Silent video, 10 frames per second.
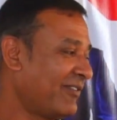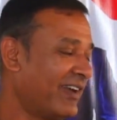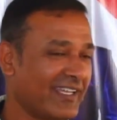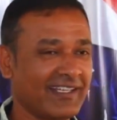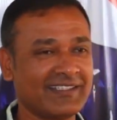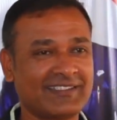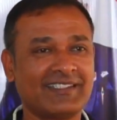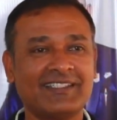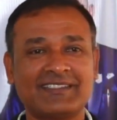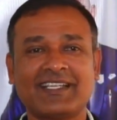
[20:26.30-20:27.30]

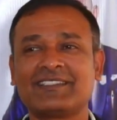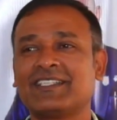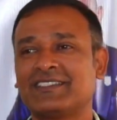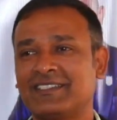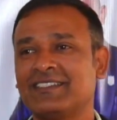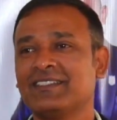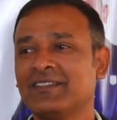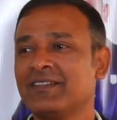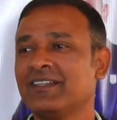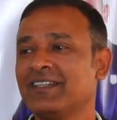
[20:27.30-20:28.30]
vehicles success.
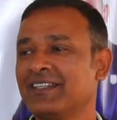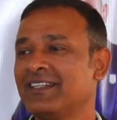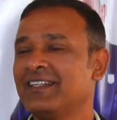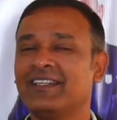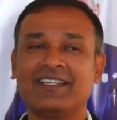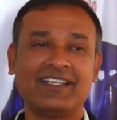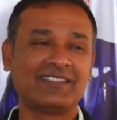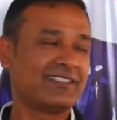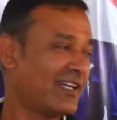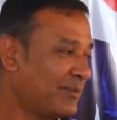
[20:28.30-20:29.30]

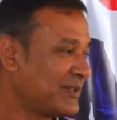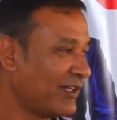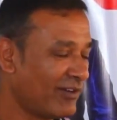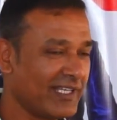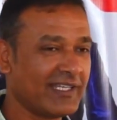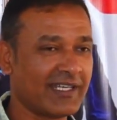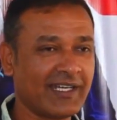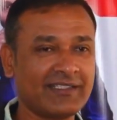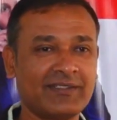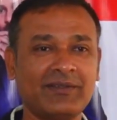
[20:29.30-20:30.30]
Yes, absolutely
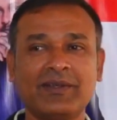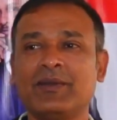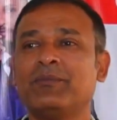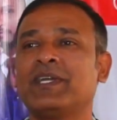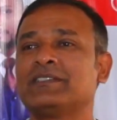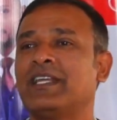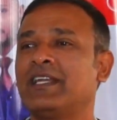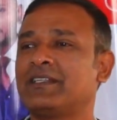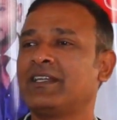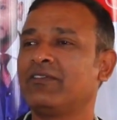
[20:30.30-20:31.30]
correct. Because
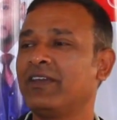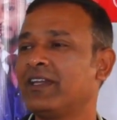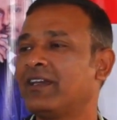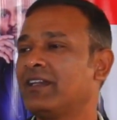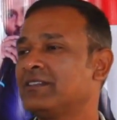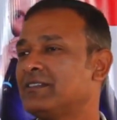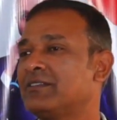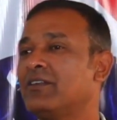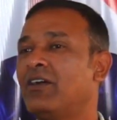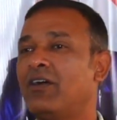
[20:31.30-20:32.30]
electric
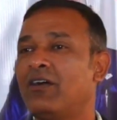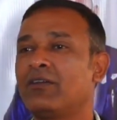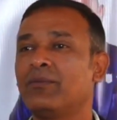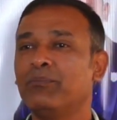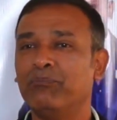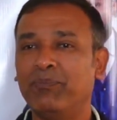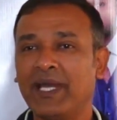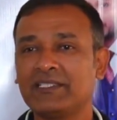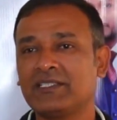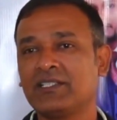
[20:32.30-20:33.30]
vehicles are
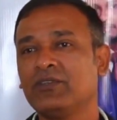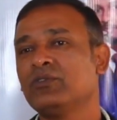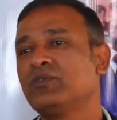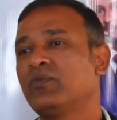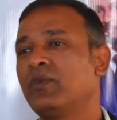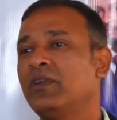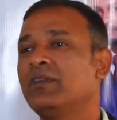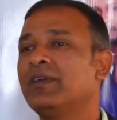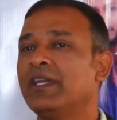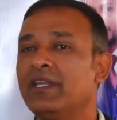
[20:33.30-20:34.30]
best
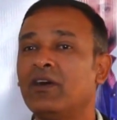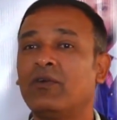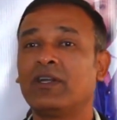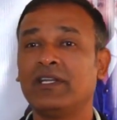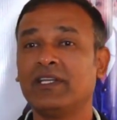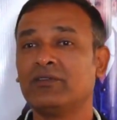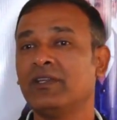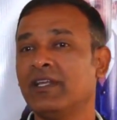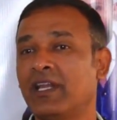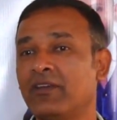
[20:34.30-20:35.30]
useful in our
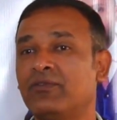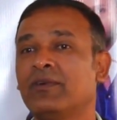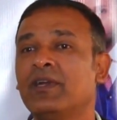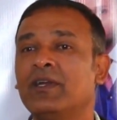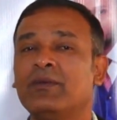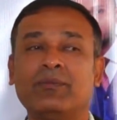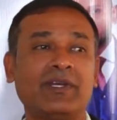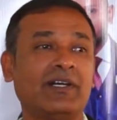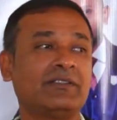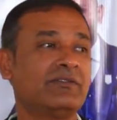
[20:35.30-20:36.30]
day-to-day life.
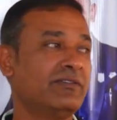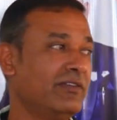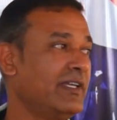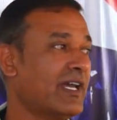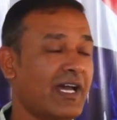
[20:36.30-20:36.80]
Because we,